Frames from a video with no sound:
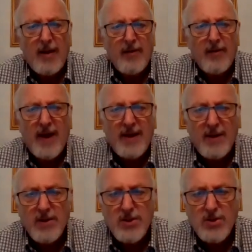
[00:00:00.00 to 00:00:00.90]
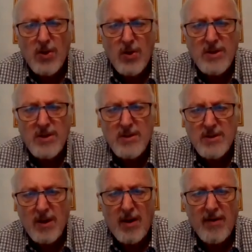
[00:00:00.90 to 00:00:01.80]
finding the source
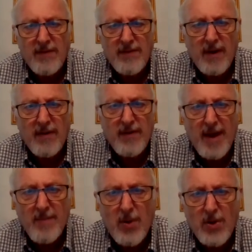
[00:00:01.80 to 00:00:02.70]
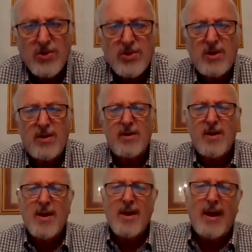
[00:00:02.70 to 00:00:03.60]
of that moisture
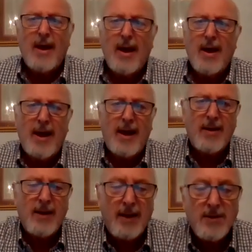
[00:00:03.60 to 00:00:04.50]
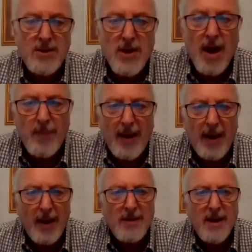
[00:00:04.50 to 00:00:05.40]
and stopping
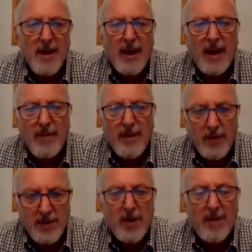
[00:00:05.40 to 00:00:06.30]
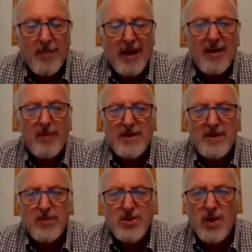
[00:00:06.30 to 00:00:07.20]
it. And there was probably going to be
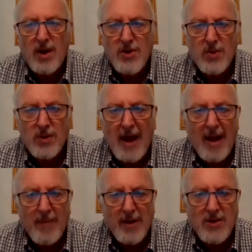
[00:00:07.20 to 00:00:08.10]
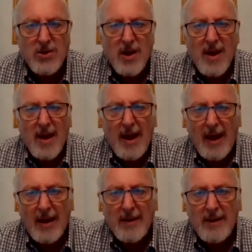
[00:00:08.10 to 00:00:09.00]
some structural damage
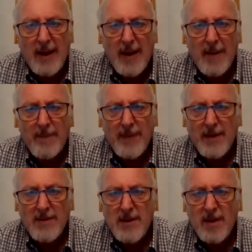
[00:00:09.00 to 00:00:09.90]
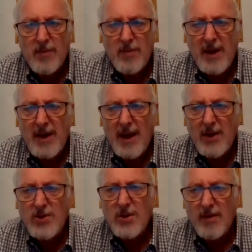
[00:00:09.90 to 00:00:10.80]
and some
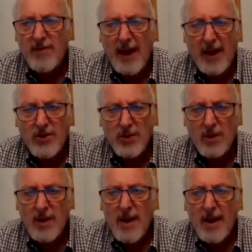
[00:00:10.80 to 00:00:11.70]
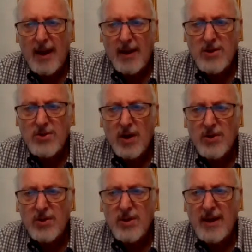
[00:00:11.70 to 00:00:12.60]
remediation of the actual
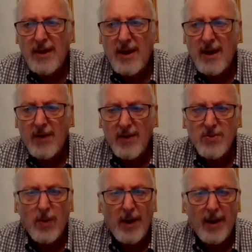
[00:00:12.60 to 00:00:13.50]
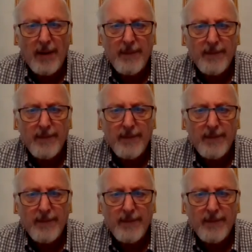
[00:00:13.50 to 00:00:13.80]
structure needed here as well.